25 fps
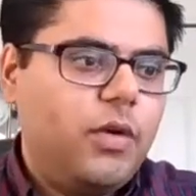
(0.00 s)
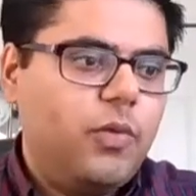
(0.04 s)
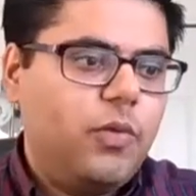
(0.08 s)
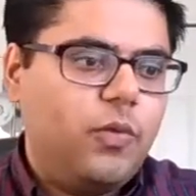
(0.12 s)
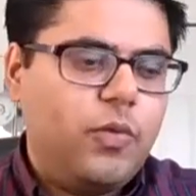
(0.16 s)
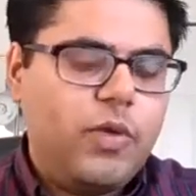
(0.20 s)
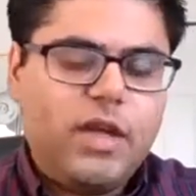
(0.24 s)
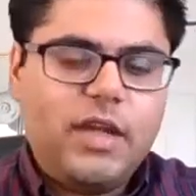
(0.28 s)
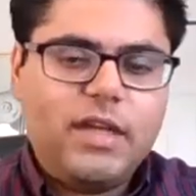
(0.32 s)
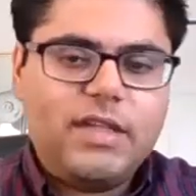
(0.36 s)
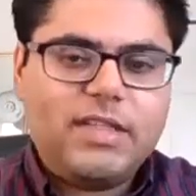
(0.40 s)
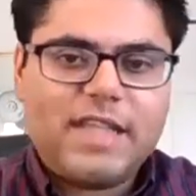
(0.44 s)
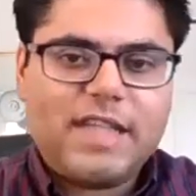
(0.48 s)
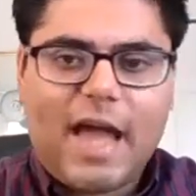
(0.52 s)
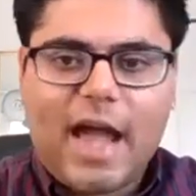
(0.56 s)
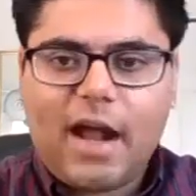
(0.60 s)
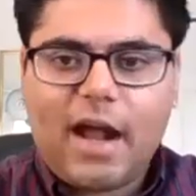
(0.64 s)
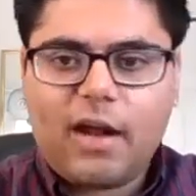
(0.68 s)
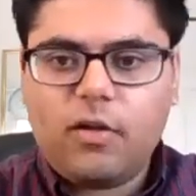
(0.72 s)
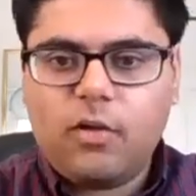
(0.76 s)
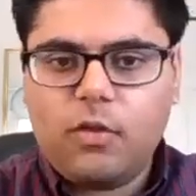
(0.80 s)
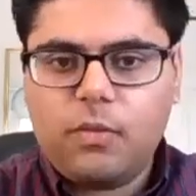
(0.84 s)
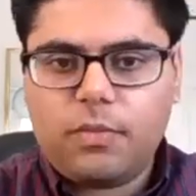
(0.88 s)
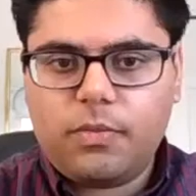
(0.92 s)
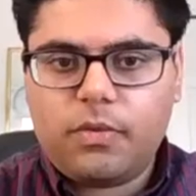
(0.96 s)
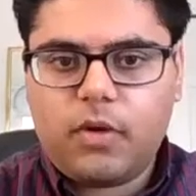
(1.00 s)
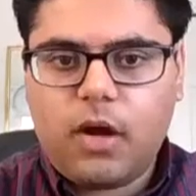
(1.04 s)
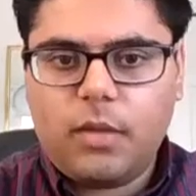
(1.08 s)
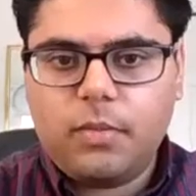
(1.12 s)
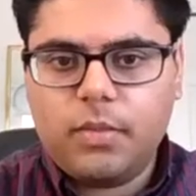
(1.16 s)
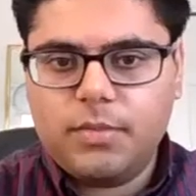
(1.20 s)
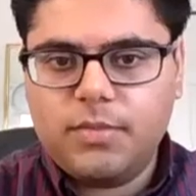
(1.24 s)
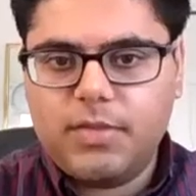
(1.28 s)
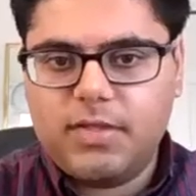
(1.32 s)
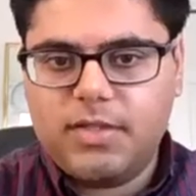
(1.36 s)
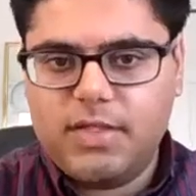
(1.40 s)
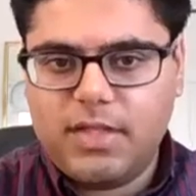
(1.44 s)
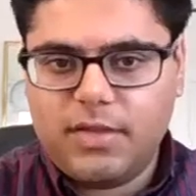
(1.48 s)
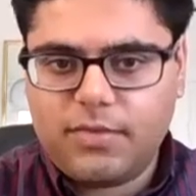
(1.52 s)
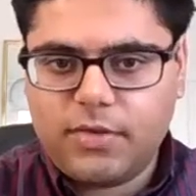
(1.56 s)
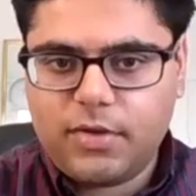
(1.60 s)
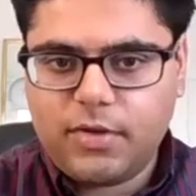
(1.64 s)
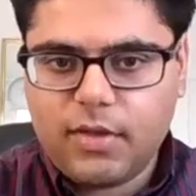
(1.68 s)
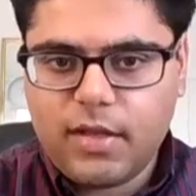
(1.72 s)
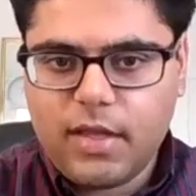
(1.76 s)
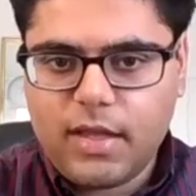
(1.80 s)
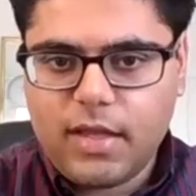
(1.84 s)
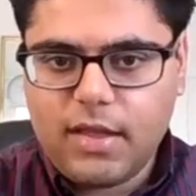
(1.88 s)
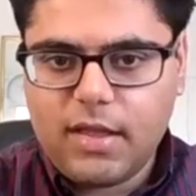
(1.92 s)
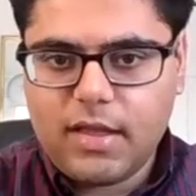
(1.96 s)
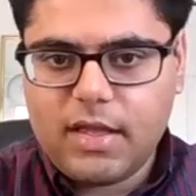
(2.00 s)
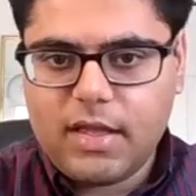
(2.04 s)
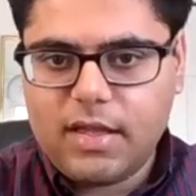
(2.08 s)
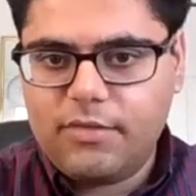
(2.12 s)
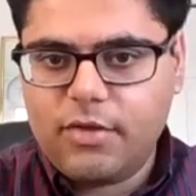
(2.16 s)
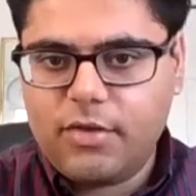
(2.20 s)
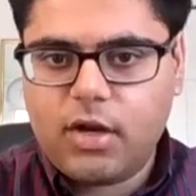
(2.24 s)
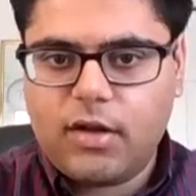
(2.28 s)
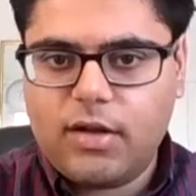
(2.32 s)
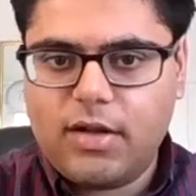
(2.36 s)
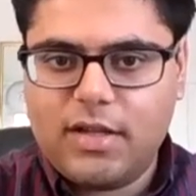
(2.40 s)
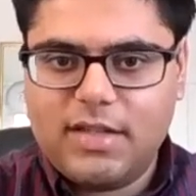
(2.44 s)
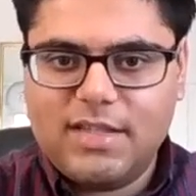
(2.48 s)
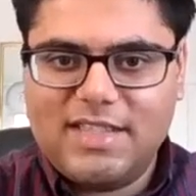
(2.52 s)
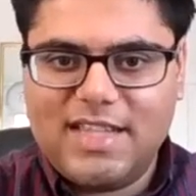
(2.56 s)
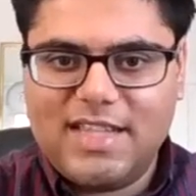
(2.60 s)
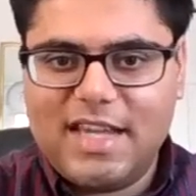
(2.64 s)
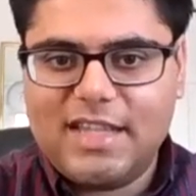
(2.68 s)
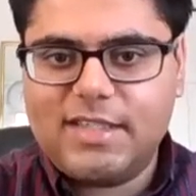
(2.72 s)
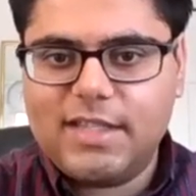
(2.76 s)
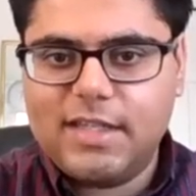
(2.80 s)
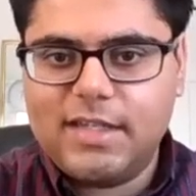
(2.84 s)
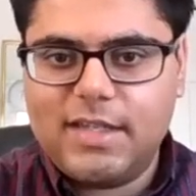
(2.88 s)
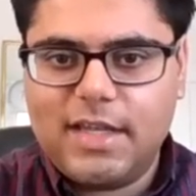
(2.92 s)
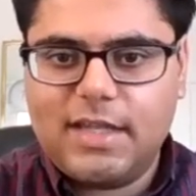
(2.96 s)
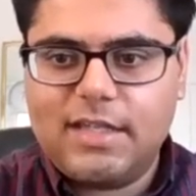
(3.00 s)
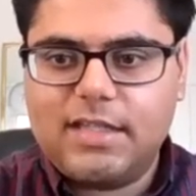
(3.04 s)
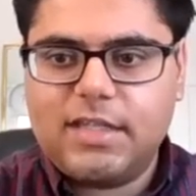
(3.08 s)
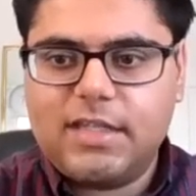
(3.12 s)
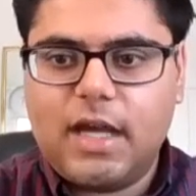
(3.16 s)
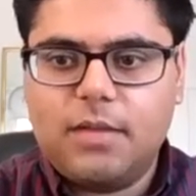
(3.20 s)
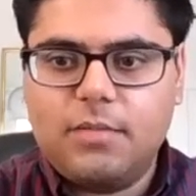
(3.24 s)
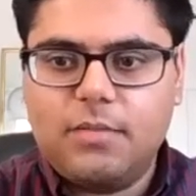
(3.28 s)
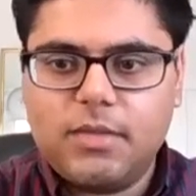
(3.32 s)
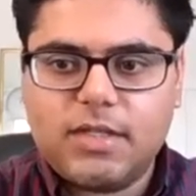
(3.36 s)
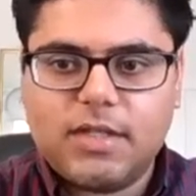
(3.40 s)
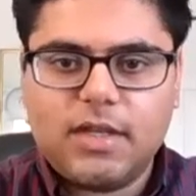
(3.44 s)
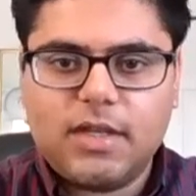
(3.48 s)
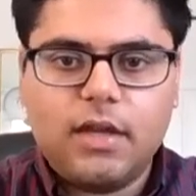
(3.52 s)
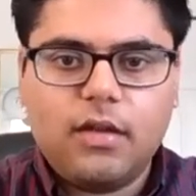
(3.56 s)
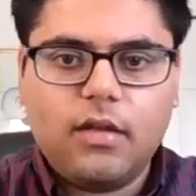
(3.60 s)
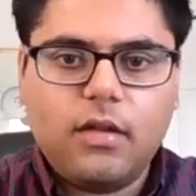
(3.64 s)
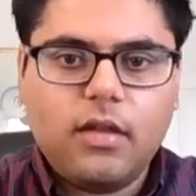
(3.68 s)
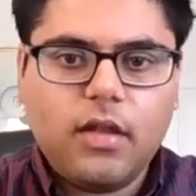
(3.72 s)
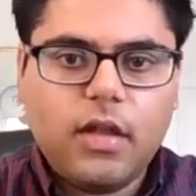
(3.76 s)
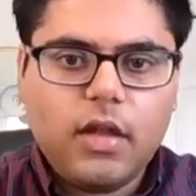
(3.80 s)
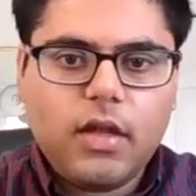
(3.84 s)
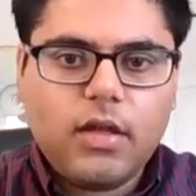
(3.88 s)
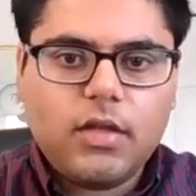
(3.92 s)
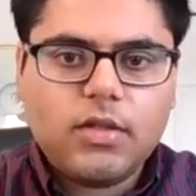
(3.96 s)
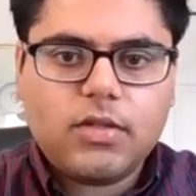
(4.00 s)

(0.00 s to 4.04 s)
we tackle problems differently, even on a day-to-day time scale.